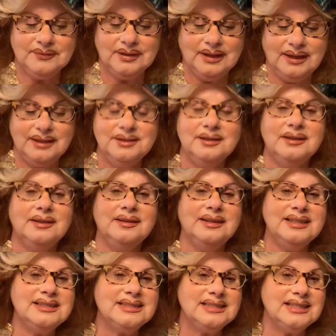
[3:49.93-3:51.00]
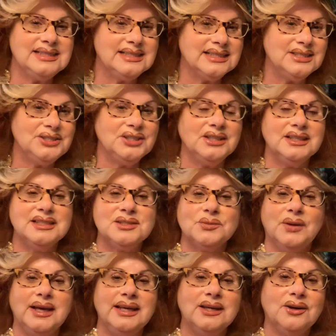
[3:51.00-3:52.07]
And this decision is
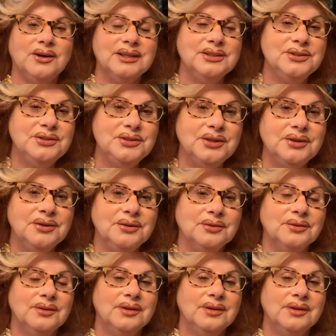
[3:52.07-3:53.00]
weighing on you too,